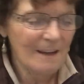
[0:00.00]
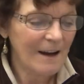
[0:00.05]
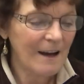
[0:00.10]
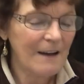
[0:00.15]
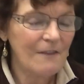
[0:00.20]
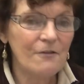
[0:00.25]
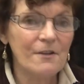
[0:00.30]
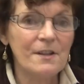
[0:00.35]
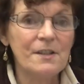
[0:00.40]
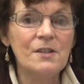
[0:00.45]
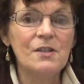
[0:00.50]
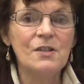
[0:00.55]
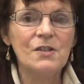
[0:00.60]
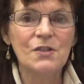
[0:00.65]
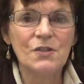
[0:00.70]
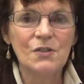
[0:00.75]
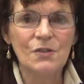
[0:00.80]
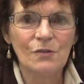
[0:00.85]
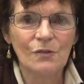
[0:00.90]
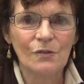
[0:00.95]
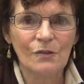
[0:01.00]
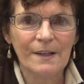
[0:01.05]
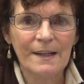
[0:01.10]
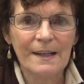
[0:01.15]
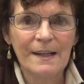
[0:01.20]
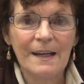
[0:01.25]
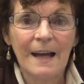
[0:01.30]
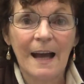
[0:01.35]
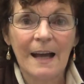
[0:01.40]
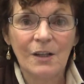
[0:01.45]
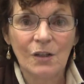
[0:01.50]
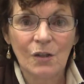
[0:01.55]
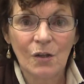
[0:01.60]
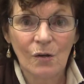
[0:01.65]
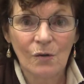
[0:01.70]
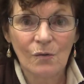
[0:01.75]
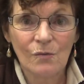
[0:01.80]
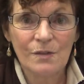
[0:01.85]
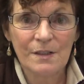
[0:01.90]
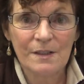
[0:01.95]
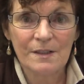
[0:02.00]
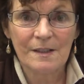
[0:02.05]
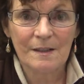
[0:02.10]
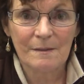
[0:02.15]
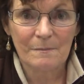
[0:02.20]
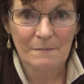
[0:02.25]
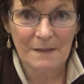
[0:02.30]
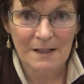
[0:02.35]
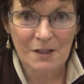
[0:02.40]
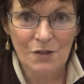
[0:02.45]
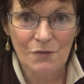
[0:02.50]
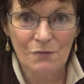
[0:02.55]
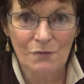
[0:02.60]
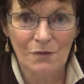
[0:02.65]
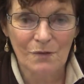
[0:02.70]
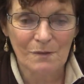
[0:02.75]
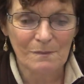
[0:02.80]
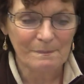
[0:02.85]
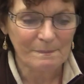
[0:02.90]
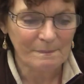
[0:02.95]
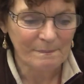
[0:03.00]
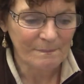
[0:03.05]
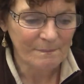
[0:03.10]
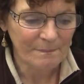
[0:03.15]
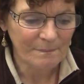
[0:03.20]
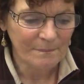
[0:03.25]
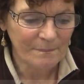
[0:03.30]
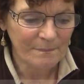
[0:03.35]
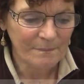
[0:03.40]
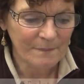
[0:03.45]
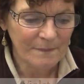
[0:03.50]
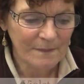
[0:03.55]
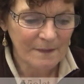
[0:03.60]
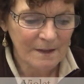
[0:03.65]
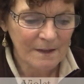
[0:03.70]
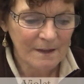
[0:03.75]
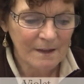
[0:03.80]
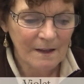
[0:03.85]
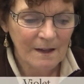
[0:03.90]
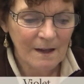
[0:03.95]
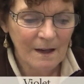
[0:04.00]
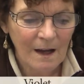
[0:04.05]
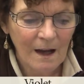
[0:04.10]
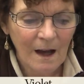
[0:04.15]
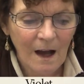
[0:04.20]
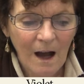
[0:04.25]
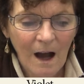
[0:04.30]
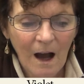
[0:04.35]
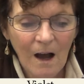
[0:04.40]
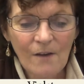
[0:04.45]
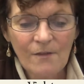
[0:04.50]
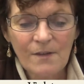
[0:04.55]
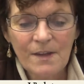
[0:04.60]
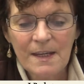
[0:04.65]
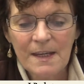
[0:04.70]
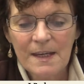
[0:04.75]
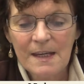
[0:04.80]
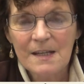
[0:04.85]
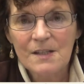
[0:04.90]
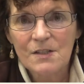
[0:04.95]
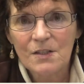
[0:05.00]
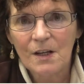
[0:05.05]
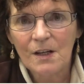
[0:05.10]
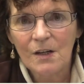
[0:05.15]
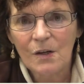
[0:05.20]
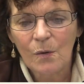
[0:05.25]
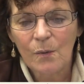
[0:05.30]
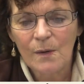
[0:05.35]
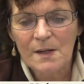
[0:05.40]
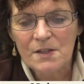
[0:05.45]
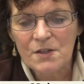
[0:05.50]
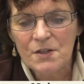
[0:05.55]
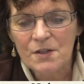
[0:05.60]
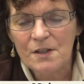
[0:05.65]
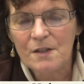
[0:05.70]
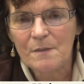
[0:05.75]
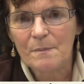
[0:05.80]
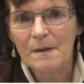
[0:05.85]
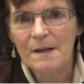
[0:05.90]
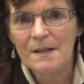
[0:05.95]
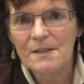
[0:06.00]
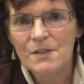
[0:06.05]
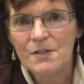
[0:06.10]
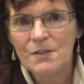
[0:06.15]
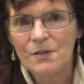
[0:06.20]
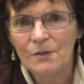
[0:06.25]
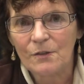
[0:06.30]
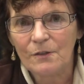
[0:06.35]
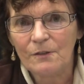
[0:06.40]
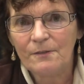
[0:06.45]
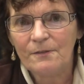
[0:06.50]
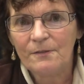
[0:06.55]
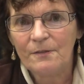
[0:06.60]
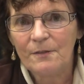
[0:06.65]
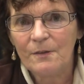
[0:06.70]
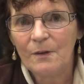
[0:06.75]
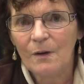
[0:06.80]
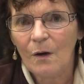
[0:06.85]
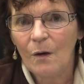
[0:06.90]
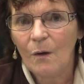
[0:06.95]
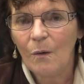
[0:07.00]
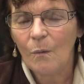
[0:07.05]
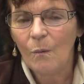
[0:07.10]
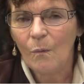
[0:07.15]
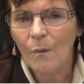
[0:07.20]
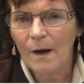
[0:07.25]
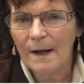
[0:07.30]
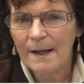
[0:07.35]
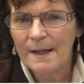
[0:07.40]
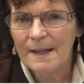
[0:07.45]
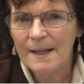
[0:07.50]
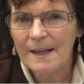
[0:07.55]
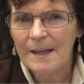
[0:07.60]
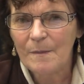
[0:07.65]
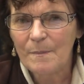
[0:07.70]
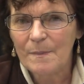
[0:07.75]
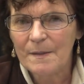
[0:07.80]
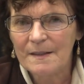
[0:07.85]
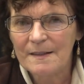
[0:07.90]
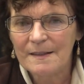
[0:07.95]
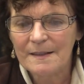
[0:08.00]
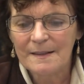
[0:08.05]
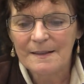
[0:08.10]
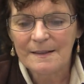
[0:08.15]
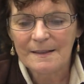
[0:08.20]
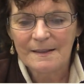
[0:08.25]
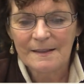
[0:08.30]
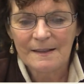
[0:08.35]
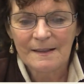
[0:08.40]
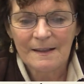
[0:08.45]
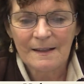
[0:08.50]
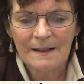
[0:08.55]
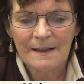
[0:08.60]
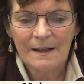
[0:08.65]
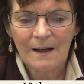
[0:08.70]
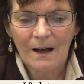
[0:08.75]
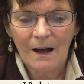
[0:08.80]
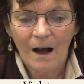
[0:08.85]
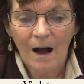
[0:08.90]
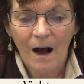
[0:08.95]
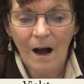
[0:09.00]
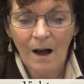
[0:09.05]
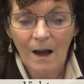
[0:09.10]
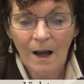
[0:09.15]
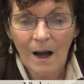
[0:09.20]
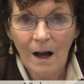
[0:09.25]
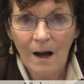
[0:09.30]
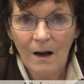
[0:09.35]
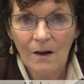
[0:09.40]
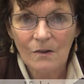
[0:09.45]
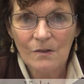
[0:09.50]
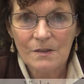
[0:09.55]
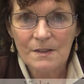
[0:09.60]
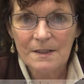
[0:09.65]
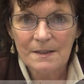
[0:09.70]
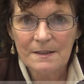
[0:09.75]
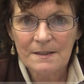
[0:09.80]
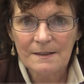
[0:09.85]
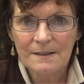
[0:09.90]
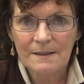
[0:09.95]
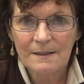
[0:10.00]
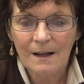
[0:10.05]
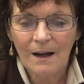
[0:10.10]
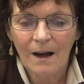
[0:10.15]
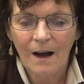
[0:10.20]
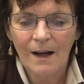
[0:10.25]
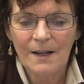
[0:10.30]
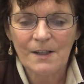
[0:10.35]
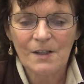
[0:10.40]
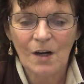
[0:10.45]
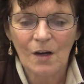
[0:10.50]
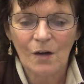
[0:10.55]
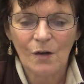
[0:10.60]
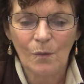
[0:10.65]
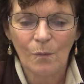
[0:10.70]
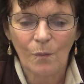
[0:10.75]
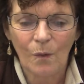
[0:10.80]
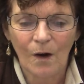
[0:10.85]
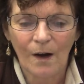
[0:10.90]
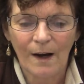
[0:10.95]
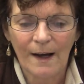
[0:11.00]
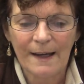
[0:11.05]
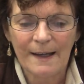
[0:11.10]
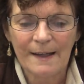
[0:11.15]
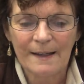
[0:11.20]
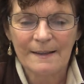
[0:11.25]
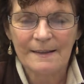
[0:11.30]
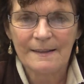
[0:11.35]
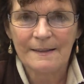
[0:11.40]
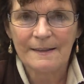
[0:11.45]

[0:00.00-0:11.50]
I have written a story and called it Mushroom. Over the years I questioned myself, why keep it? I hold it, I know why.